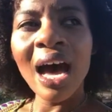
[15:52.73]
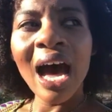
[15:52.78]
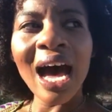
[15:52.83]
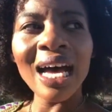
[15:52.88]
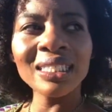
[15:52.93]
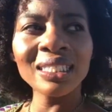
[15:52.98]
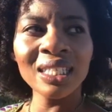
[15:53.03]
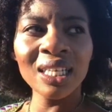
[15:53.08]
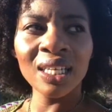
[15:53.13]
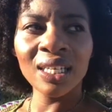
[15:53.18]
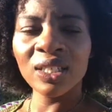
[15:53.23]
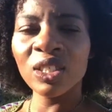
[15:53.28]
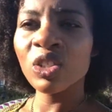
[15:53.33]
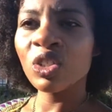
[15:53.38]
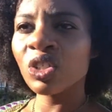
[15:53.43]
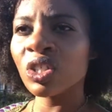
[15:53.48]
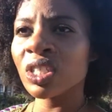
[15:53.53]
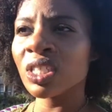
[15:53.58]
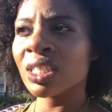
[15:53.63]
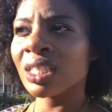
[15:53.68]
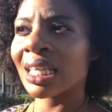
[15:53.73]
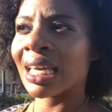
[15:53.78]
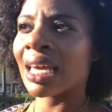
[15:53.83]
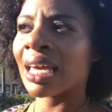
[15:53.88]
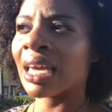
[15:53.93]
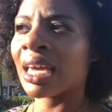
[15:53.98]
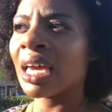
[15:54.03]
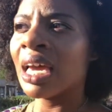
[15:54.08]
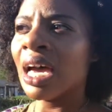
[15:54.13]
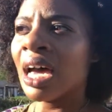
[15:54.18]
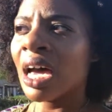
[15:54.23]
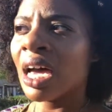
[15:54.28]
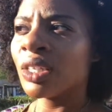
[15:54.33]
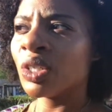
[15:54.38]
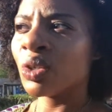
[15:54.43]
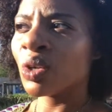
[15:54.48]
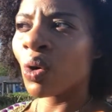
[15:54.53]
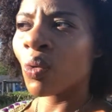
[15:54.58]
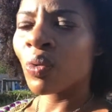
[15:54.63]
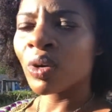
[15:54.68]
I said, it's just that
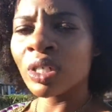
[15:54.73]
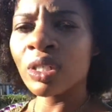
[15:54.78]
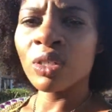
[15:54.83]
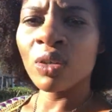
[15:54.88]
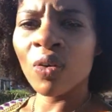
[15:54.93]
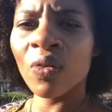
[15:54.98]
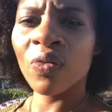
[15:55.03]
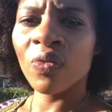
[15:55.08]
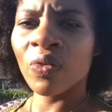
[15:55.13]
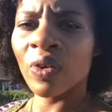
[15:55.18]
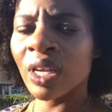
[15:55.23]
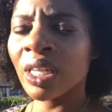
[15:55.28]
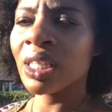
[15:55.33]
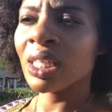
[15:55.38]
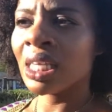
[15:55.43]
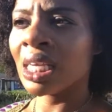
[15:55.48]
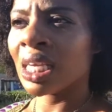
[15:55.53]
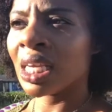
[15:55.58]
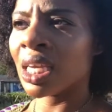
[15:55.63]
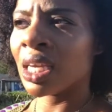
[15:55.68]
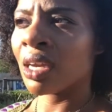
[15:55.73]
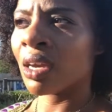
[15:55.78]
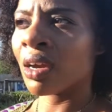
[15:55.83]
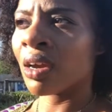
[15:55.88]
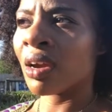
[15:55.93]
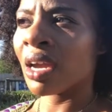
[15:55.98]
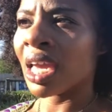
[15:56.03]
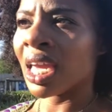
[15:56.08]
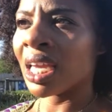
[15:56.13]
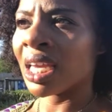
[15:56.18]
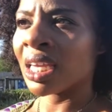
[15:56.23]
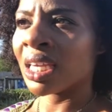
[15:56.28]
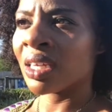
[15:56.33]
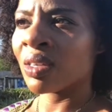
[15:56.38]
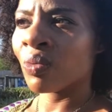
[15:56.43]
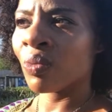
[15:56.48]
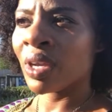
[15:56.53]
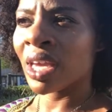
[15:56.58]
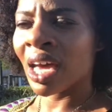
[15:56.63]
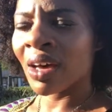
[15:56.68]
you know we're so friendly here
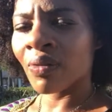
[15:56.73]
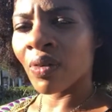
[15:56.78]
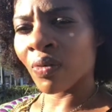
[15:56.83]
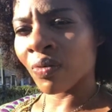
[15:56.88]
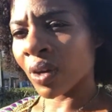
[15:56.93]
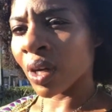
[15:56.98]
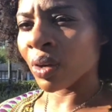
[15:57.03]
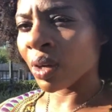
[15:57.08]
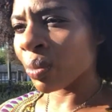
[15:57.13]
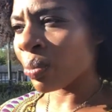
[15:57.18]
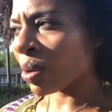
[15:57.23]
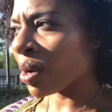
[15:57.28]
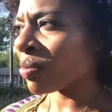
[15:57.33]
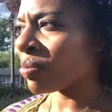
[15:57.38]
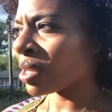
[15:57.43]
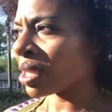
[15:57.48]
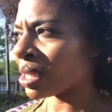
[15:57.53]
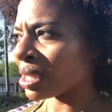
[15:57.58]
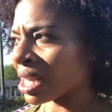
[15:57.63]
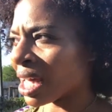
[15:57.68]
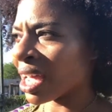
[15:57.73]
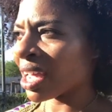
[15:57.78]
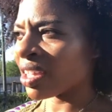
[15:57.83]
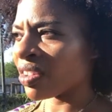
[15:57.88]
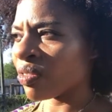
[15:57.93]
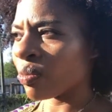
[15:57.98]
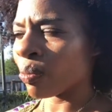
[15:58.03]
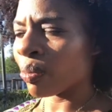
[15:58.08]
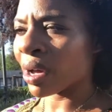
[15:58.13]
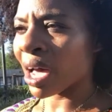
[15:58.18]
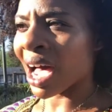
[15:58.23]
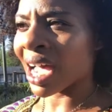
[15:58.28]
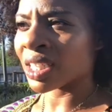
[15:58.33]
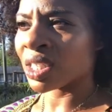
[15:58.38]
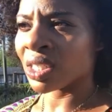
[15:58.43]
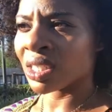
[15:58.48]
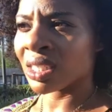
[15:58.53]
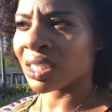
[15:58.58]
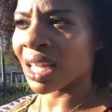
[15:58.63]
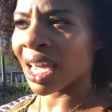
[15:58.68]
and we have a very public life but i
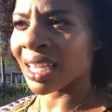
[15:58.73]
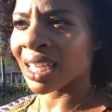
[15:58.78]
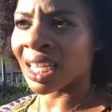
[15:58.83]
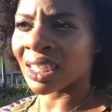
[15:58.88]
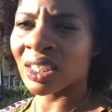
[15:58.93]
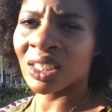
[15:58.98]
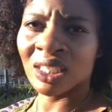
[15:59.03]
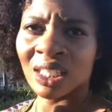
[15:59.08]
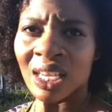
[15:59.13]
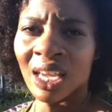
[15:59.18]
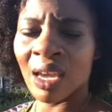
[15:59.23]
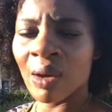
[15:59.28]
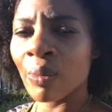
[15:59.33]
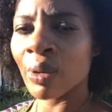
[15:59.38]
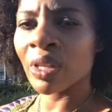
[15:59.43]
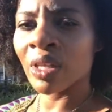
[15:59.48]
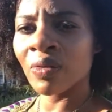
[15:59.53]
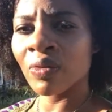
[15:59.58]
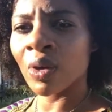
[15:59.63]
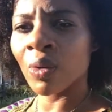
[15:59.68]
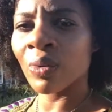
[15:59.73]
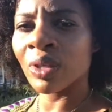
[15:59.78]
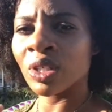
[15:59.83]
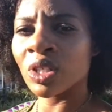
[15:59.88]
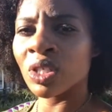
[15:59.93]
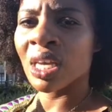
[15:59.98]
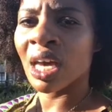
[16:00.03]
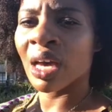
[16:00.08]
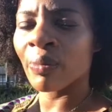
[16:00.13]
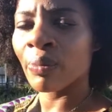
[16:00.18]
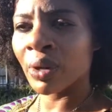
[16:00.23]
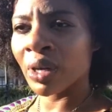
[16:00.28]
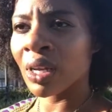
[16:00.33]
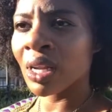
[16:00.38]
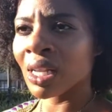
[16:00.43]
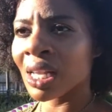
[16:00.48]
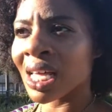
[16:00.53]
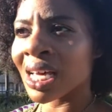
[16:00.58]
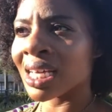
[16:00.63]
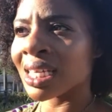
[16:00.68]
just I, I, just can't believe that we got
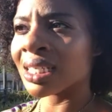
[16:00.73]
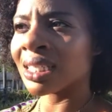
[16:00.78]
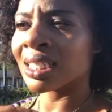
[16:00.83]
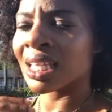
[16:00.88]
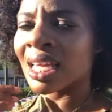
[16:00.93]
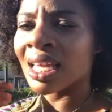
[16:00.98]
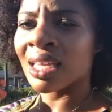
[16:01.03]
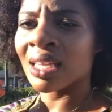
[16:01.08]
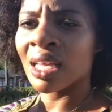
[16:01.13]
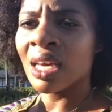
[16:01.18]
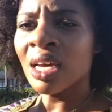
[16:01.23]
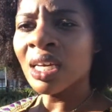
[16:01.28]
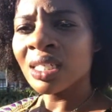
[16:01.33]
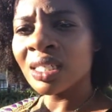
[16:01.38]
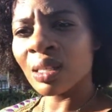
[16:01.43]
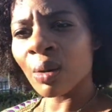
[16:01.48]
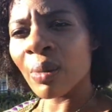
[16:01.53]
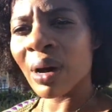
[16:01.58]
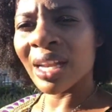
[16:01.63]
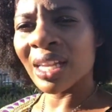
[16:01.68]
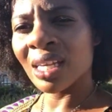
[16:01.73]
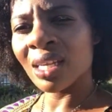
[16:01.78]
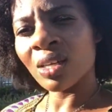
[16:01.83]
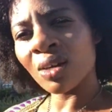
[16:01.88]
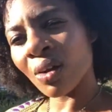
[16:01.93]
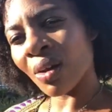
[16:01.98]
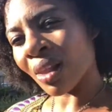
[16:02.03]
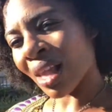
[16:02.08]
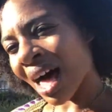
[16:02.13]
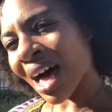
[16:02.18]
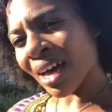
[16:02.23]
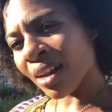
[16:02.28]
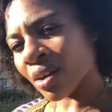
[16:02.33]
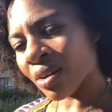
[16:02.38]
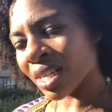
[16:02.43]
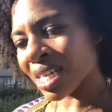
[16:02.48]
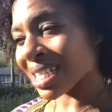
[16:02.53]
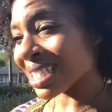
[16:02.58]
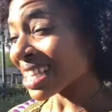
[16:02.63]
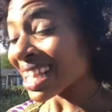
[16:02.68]
penalized and somebody here lied
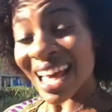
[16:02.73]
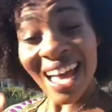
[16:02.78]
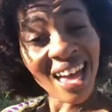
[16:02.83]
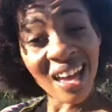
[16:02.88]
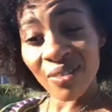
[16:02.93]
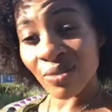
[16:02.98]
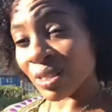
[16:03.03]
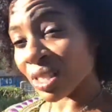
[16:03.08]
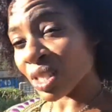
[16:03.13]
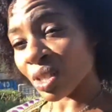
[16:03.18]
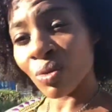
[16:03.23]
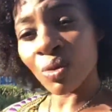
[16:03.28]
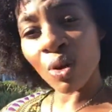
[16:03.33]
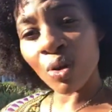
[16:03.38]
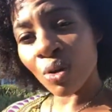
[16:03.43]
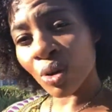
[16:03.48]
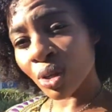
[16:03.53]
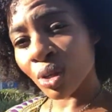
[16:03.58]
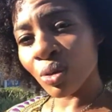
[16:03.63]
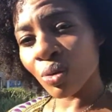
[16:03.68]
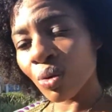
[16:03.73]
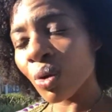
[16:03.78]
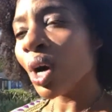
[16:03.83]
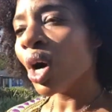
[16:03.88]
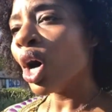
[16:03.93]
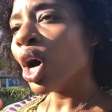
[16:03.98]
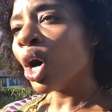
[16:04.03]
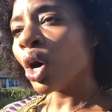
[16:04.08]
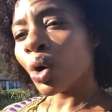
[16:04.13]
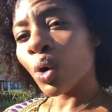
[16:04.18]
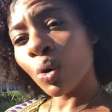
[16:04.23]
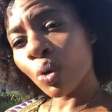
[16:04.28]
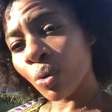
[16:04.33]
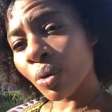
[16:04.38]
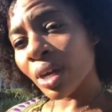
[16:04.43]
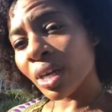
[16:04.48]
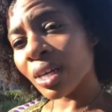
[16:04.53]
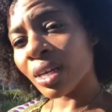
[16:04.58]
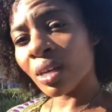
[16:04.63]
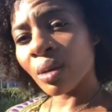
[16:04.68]
on us and i have zero clue who
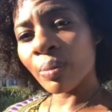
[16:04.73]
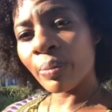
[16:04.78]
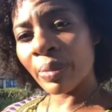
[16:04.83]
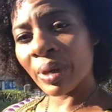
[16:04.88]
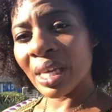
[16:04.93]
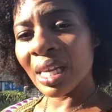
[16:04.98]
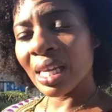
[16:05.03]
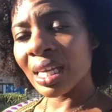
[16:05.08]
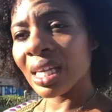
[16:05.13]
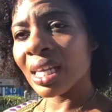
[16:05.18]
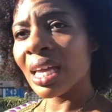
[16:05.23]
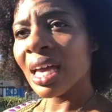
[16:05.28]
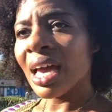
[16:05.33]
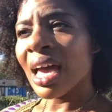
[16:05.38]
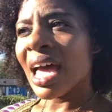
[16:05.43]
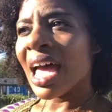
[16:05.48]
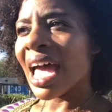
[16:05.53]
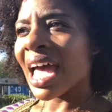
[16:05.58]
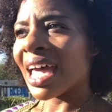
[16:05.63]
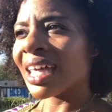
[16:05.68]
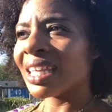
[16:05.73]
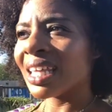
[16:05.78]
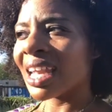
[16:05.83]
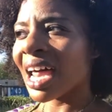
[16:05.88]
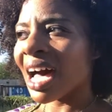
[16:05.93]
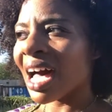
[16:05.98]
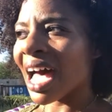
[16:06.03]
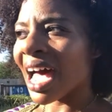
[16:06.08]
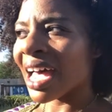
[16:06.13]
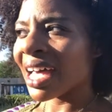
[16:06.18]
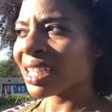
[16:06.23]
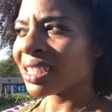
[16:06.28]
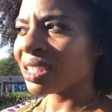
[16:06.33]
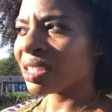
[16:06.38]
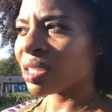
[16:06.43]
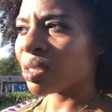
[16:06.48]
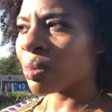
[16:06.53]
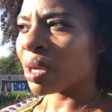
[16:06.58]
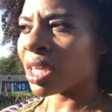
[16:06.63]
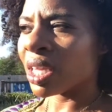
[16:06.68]
it could be and then i asked
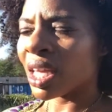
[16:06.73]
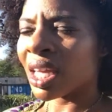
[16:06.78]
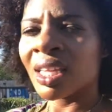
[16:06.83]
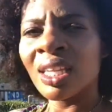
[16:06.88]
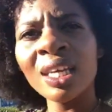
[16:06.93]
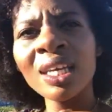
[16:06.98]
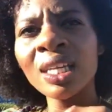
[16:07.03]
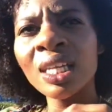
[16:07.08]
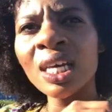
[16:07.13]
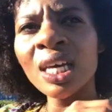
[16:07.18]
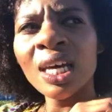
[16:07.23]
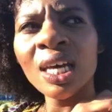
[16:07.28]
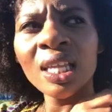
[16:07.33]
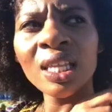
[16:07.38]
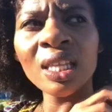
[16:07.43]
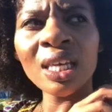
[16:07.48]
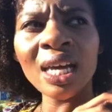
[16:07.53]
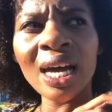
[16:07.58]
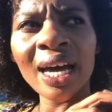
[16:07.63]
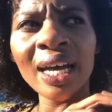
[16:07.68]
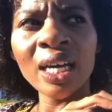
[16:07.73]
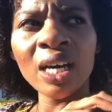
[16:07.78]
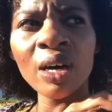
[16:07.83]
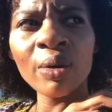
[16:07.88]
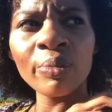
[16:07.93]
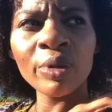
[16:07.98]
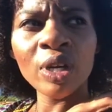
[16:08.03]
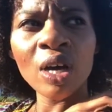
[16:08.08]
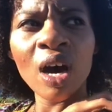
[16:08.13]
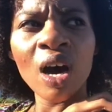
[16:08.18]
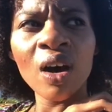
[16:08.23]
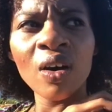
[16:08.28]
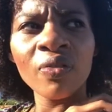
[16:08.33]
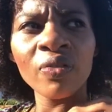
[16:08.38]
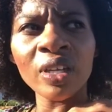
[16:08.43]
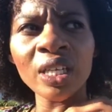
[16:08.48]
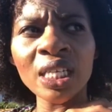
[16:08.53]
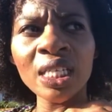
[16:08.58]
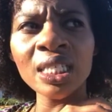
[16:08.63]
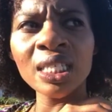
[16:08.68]
them and, and then the guy cut me off
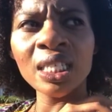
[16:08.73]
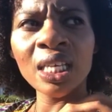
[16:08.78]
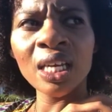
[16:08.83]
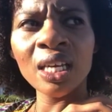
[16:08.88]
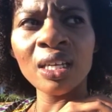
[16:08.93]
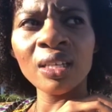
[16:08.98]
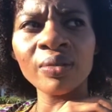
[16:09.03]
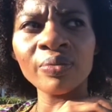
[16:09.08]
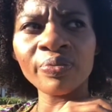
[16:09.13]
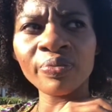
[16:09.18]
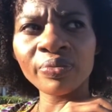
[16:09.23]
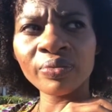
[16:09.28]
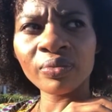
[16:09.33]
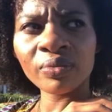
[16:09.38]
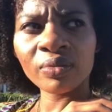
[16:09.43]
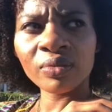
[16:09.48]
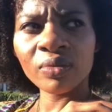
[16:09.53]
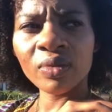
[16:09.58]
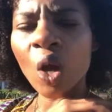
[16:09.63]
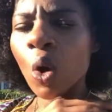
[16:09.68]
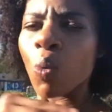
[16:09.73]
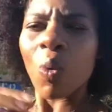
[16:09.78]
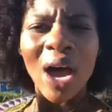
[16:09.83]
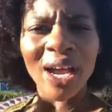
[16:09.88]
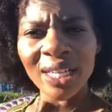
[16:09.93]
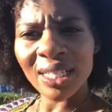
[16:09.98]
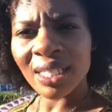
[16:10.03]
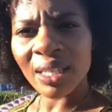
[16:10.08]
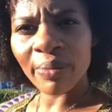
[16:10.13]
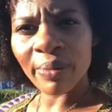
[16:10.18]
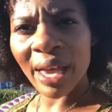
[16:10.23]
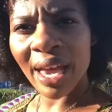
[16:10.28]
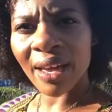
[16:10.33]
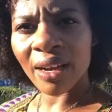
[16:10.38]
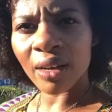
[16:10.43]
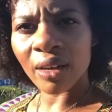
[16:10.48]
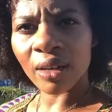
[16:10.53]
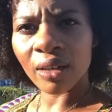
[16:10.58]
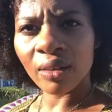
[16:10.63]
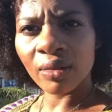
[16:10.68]
and he said why does it
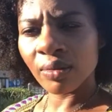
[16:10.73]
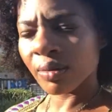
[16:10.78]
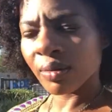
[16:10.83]
matter